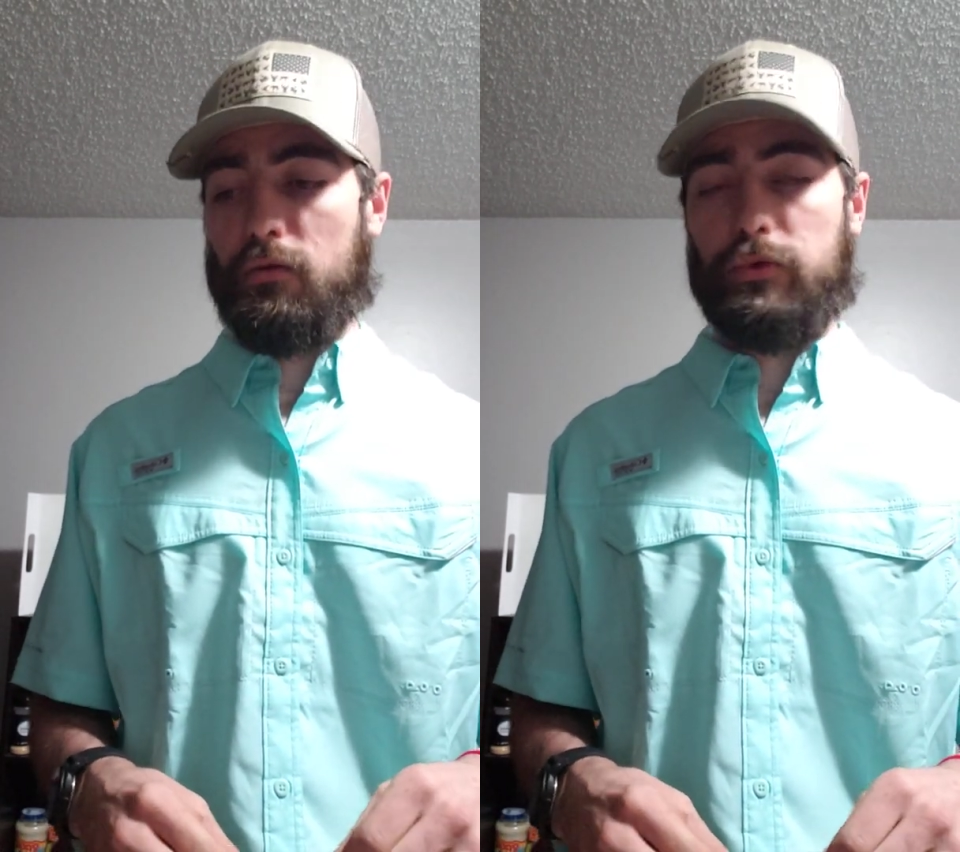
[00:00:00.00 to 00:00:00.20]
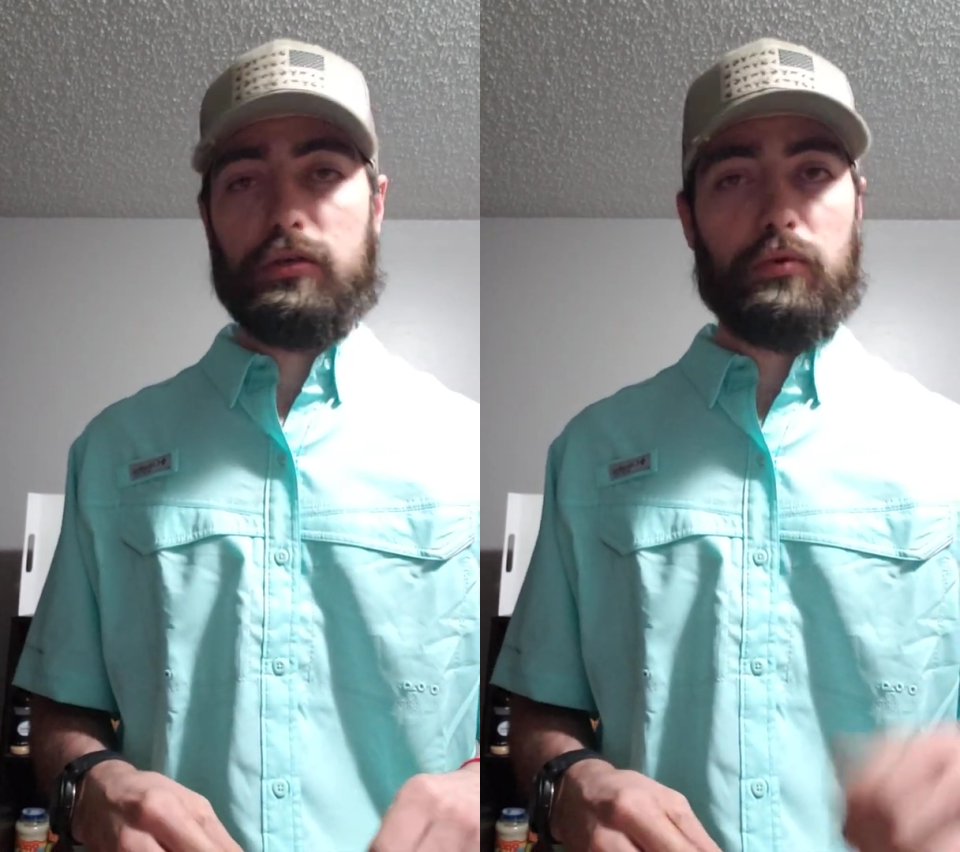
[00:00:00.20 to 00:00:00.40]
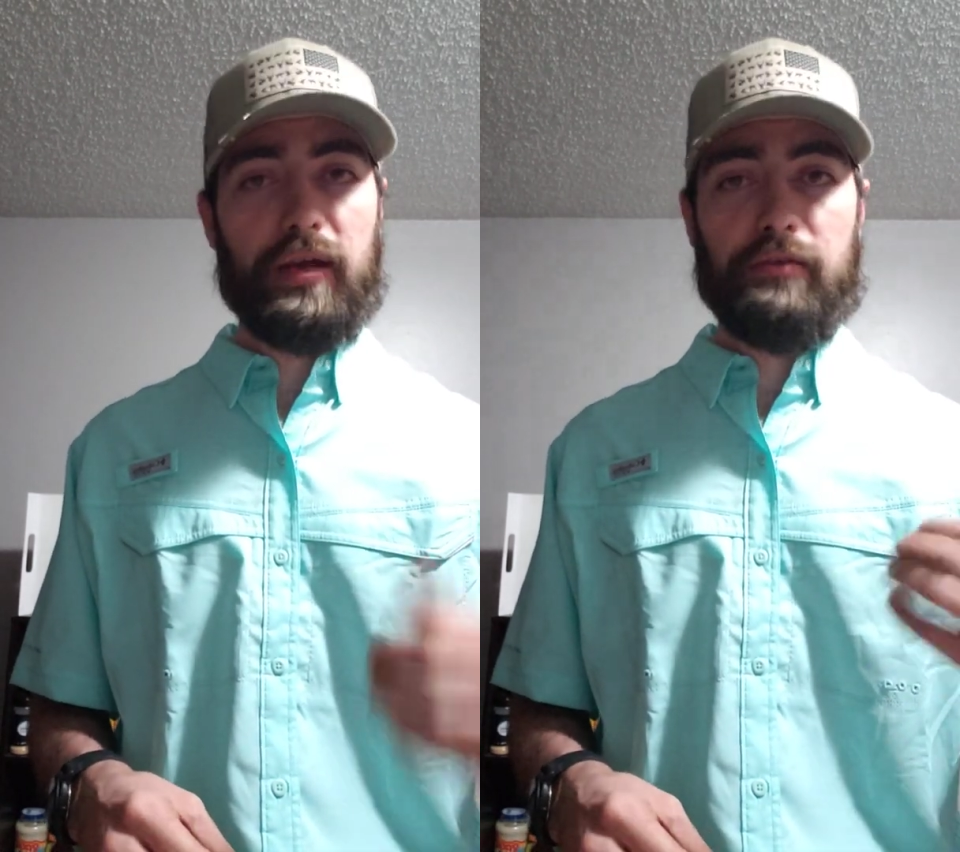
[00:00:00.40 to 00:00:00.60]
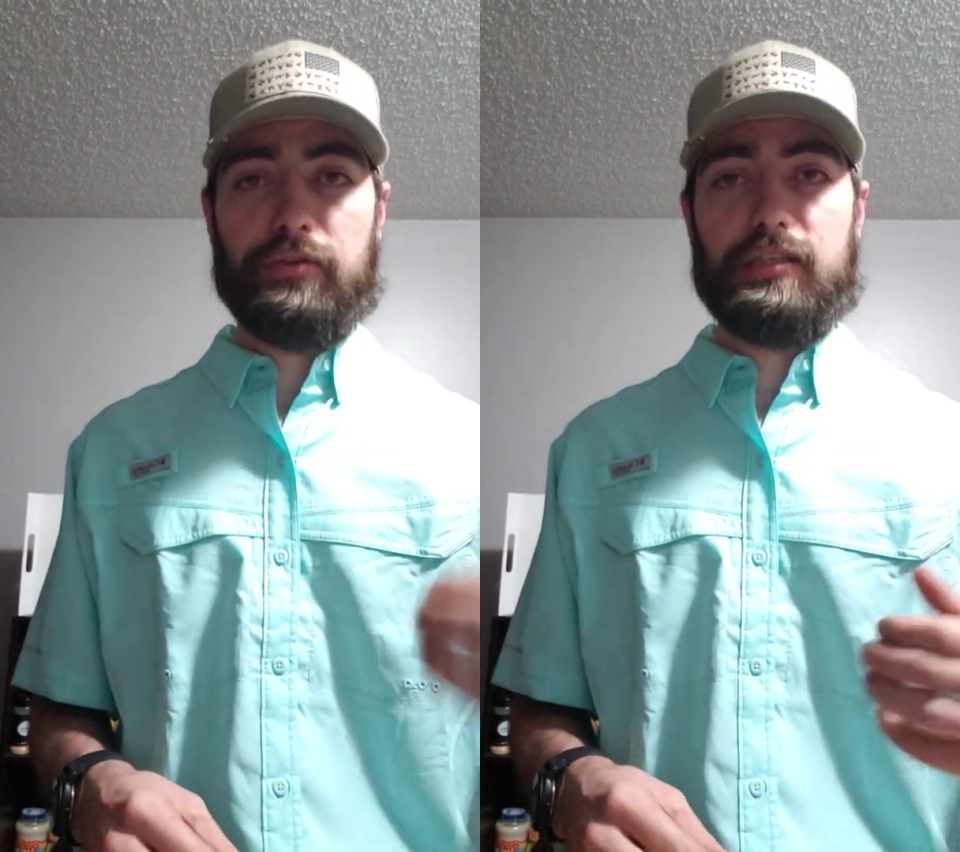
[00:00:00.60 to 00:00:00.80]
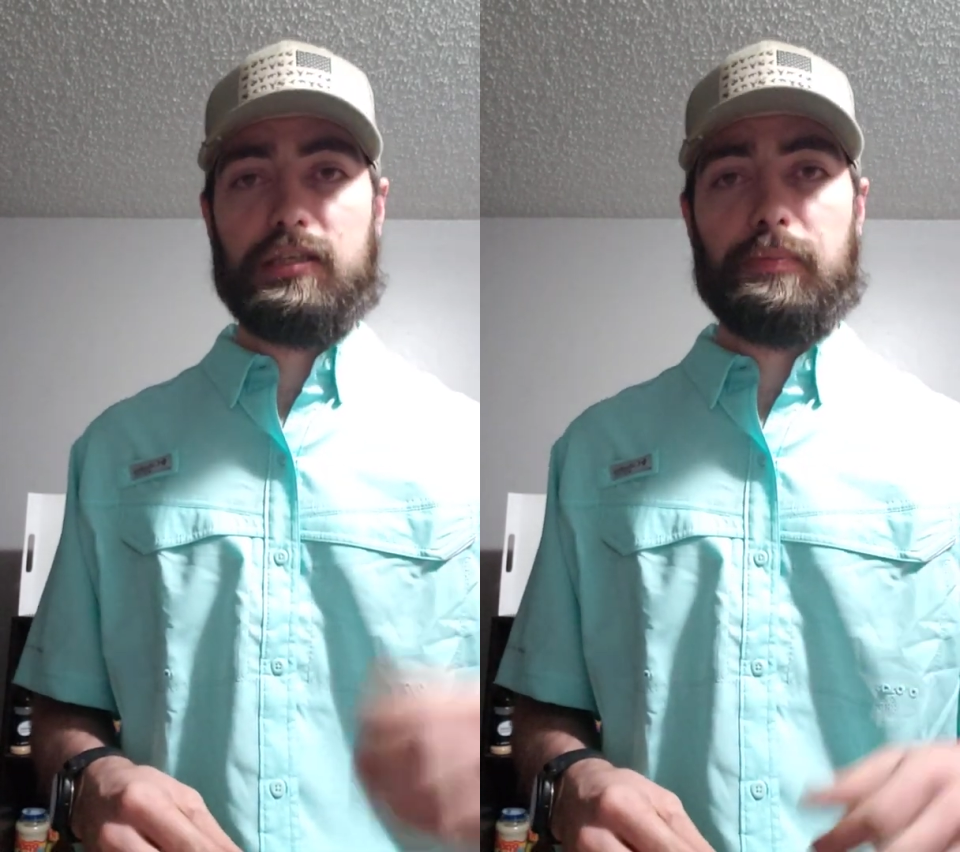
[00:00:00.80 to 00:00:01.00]
really waiting
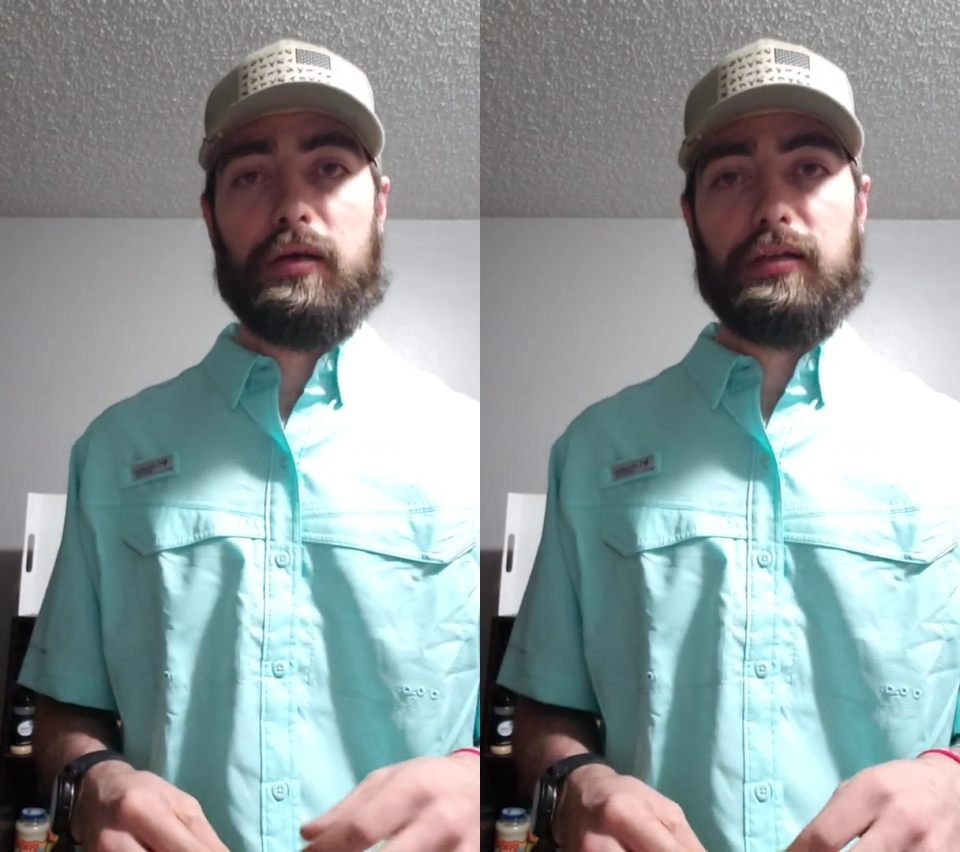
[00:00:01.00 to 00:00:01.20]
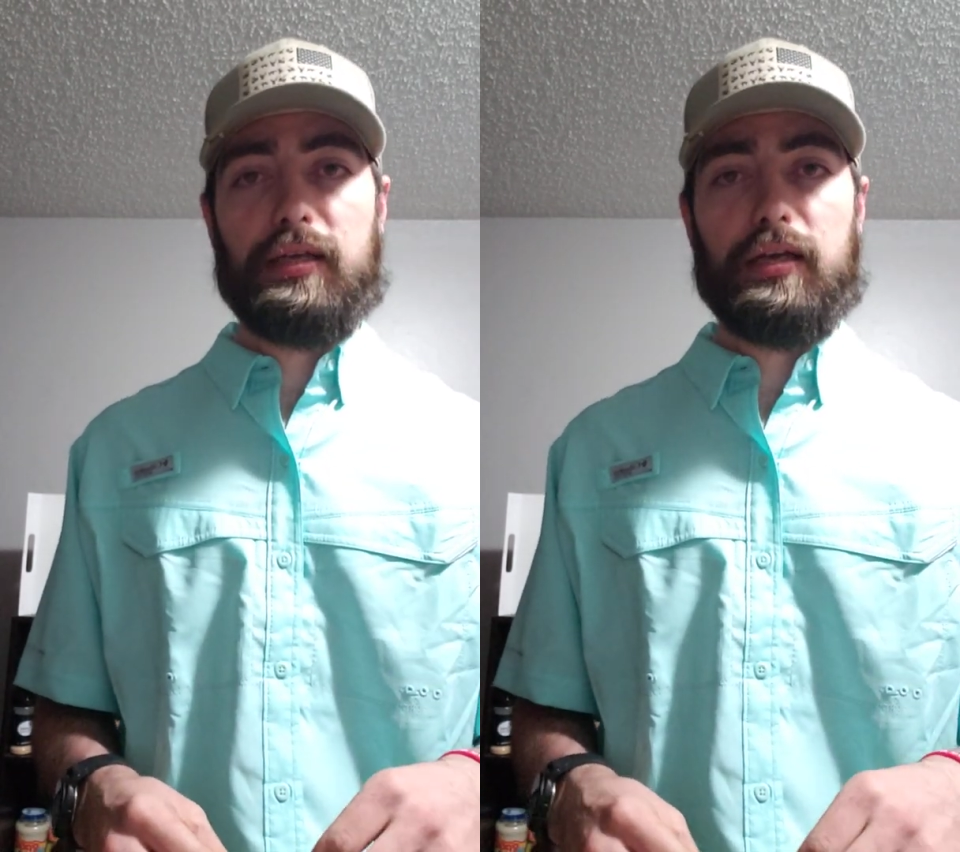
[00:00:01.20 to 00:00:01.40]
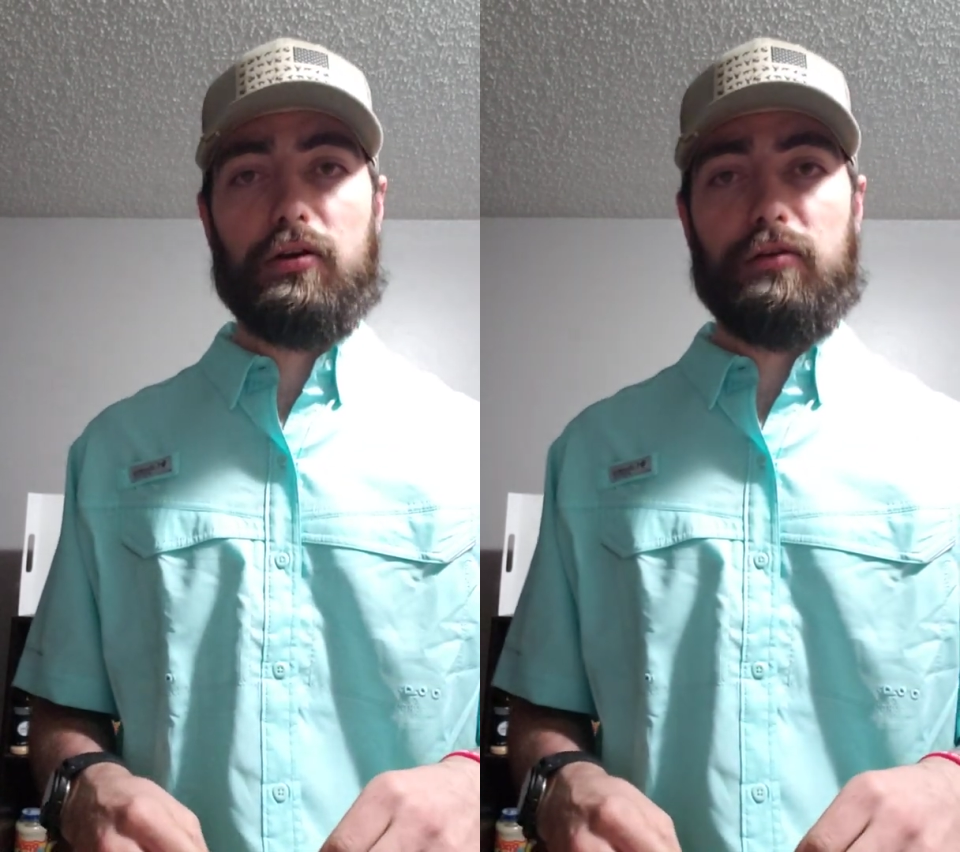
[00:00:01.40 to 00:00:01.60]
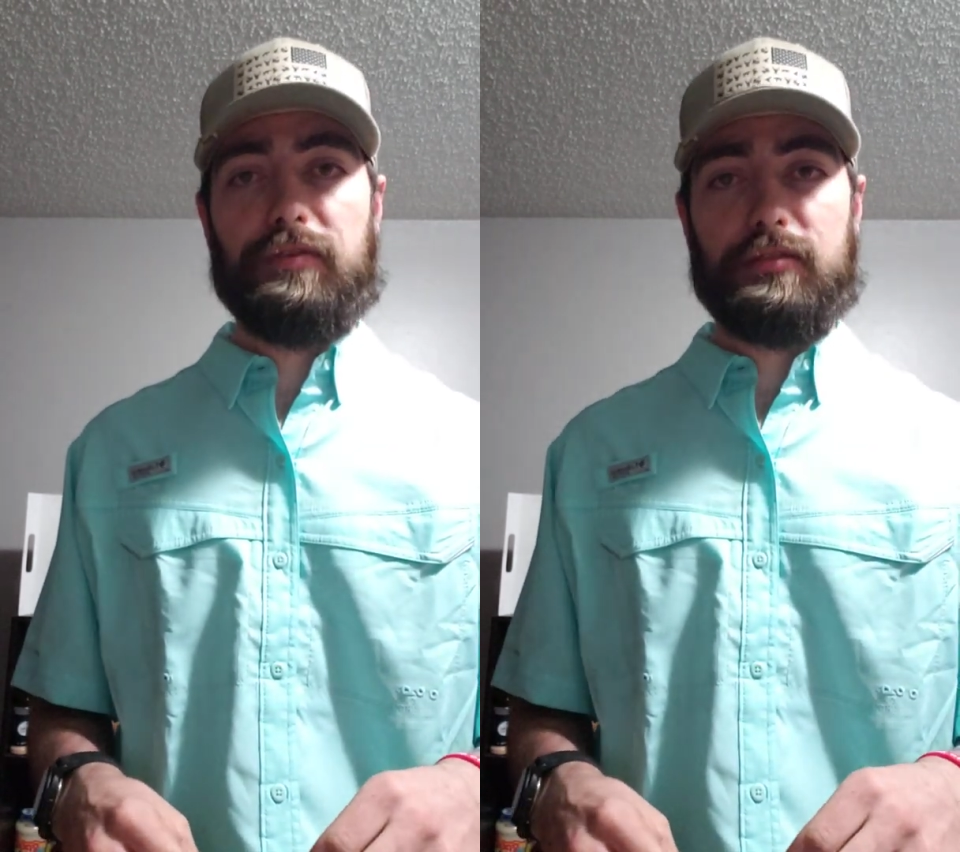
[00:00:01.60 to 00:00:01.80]
for this spawn to kick off